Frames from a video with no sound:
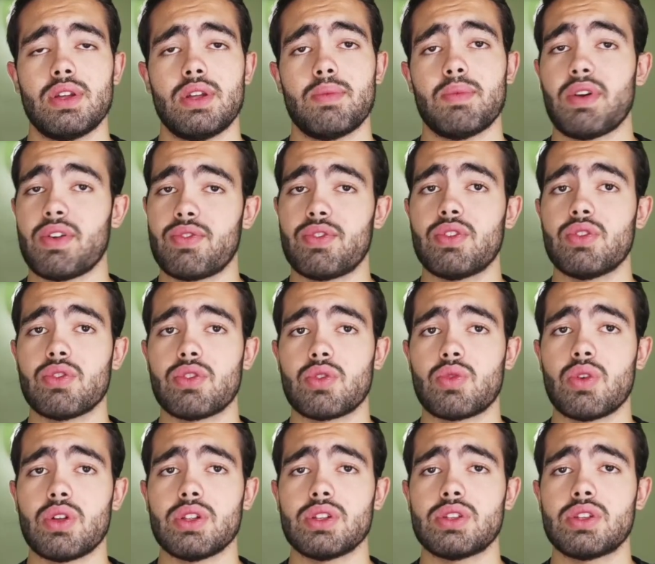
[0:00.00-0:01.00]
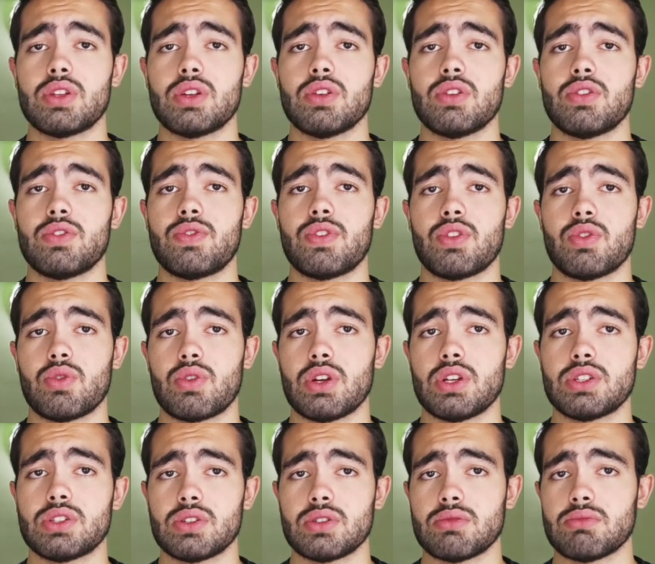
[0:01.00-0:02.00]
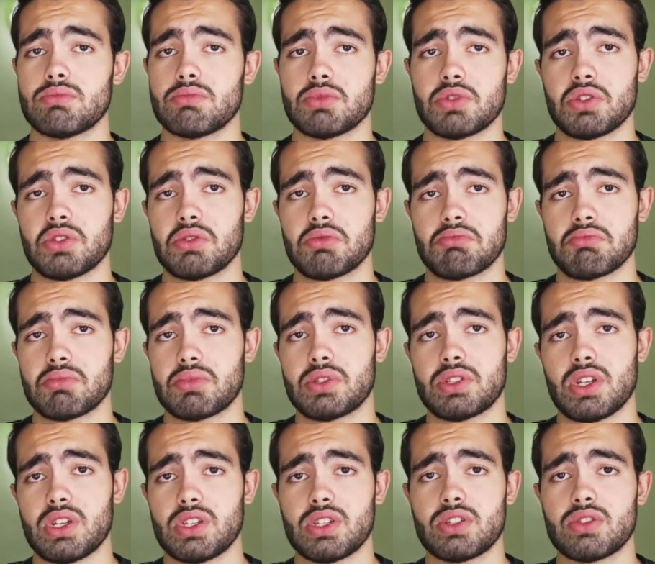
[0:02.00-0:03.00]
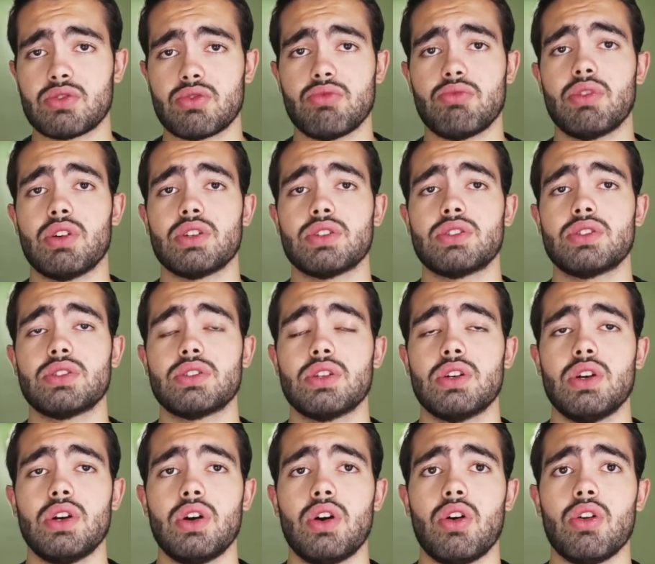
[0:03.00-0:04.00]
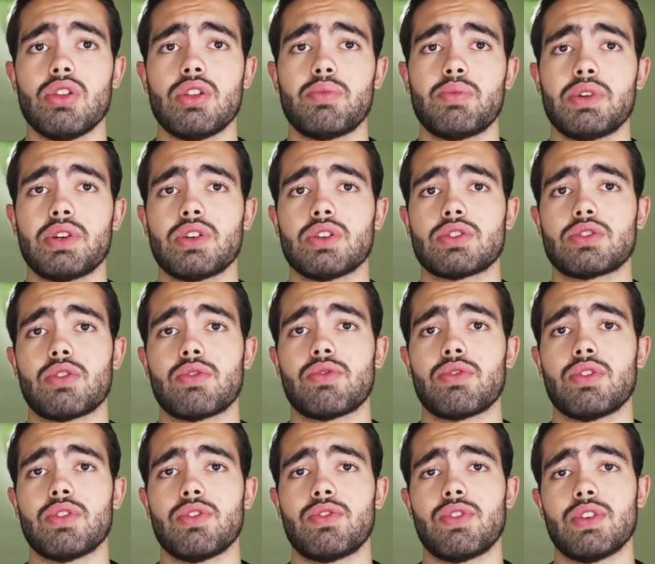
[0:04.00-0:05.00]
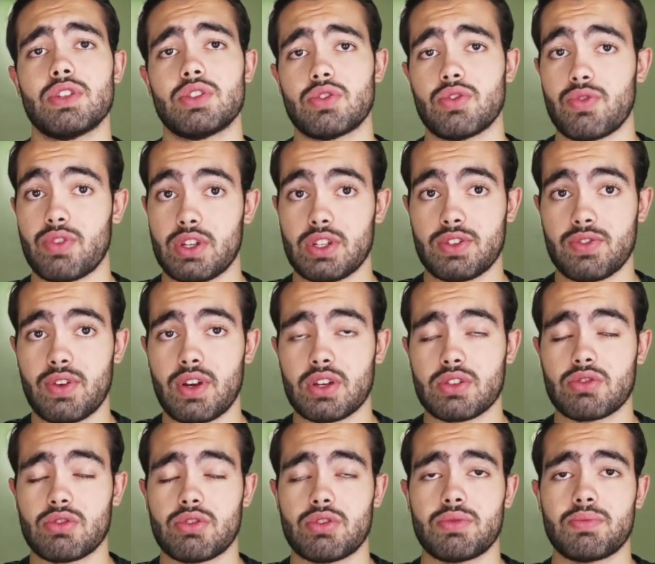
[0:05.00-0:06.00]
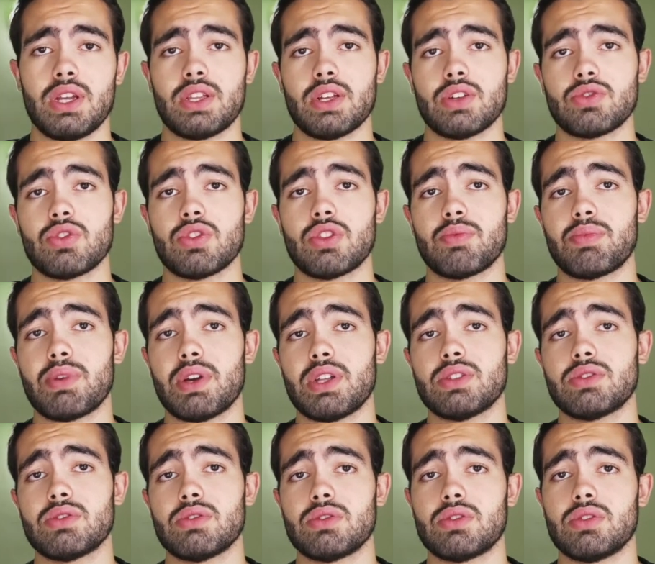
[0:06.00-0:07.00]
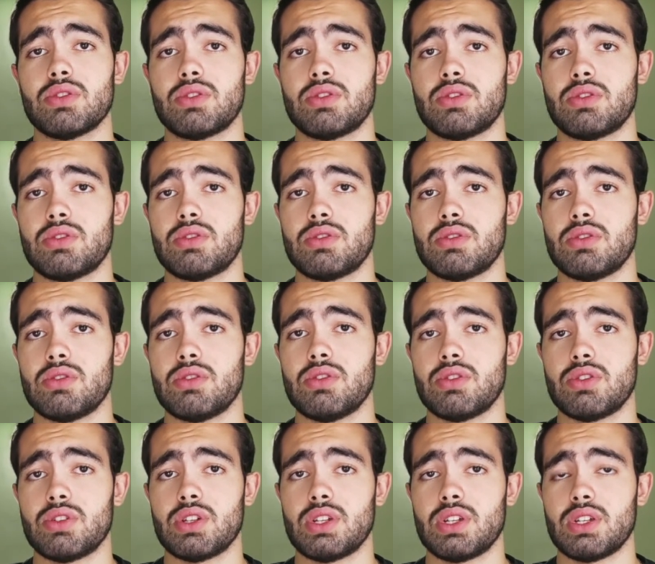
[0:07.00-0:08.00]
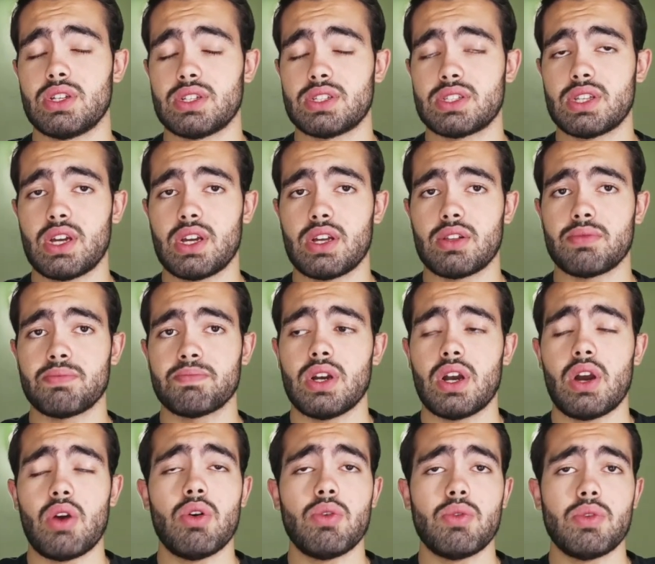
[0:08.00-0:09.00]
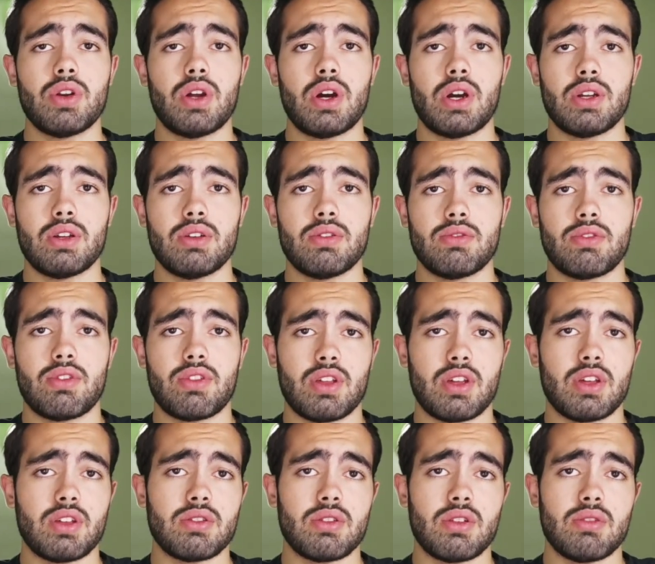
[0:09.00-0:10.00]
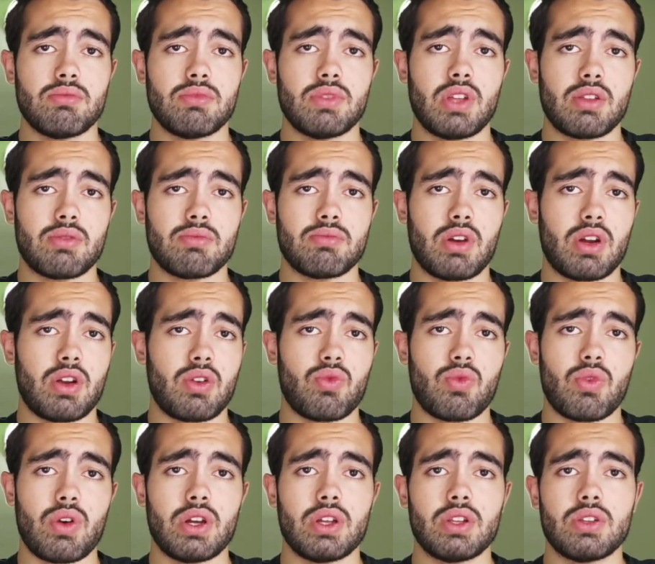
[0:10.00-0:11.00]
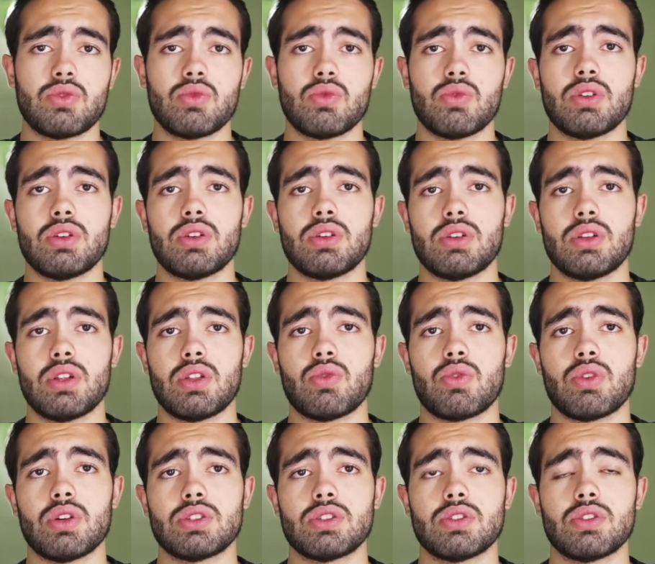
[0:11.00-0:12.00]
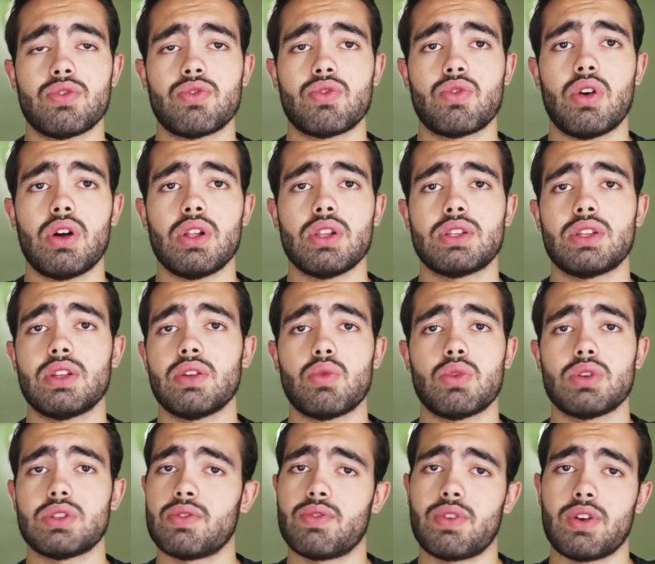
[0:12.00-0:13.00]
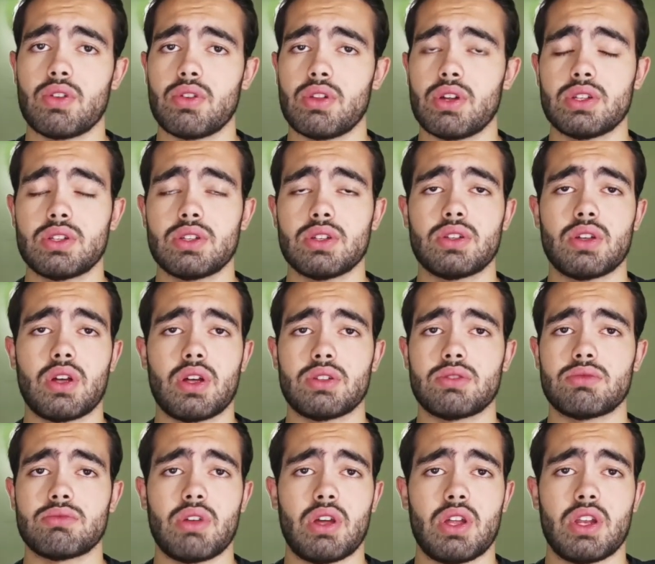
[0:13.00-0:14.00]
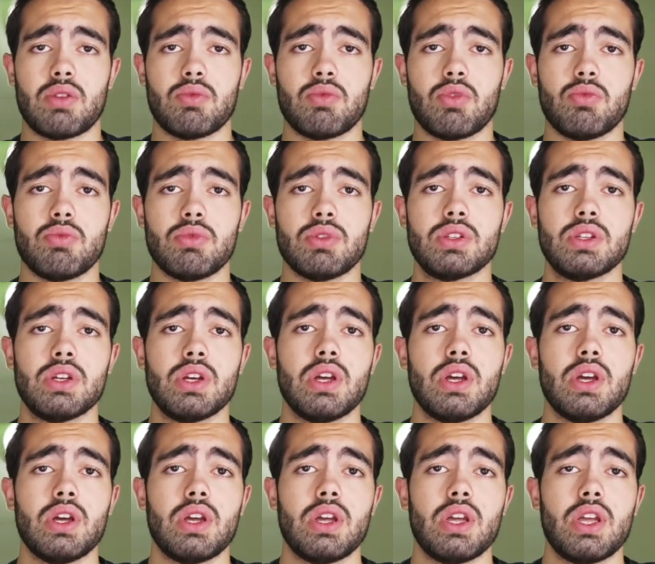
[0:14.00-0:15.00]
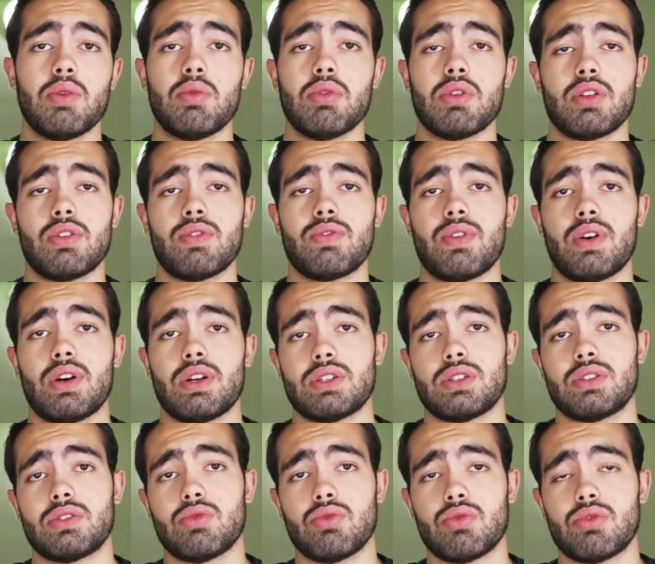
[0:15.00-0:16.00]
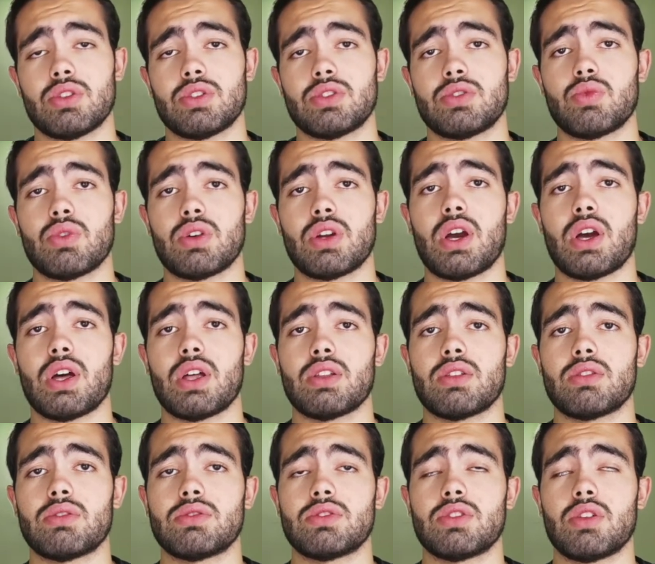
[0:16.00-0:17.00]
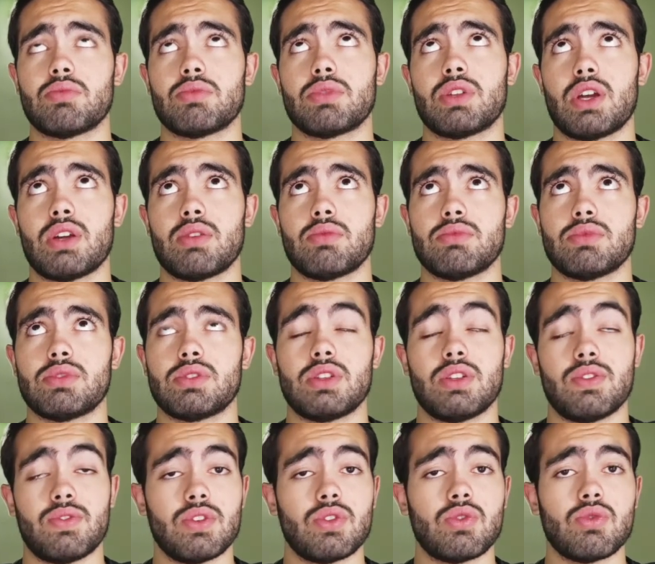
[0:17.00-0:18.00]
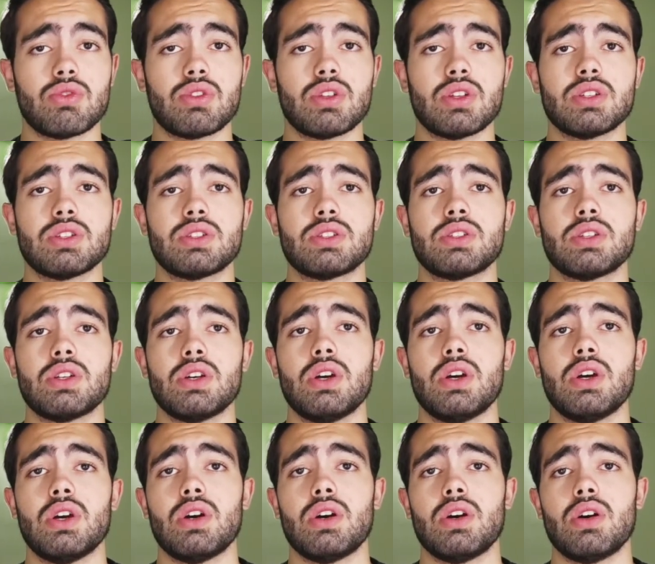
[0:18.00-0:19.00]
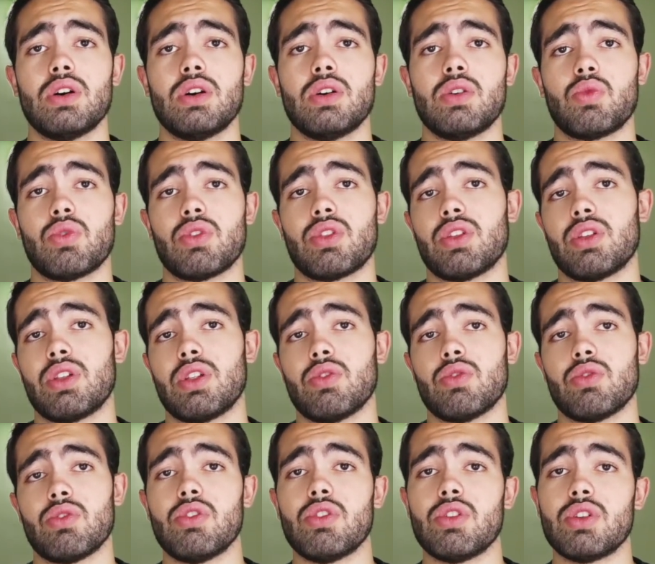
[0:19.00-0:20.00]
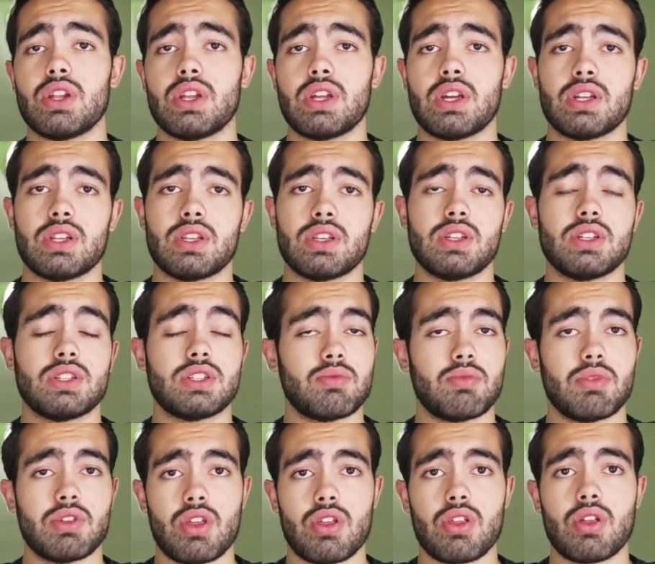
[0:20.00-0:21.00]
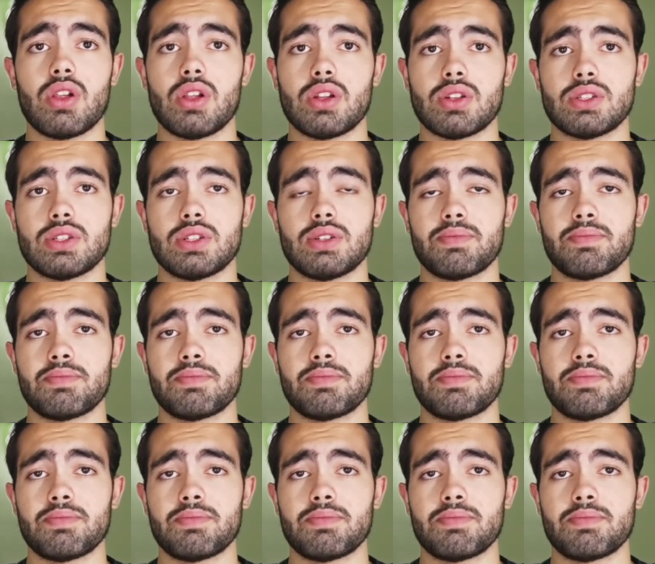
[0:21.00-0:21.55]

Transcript: In my view, the quality of education doesn't change too much only because of the face-to-face factor. It also depends on your learning style. However, I think that my right to an education of quality wasn't violated at any moment. Even if as students we had sometimes difficulties with the new learning and teaching methodology.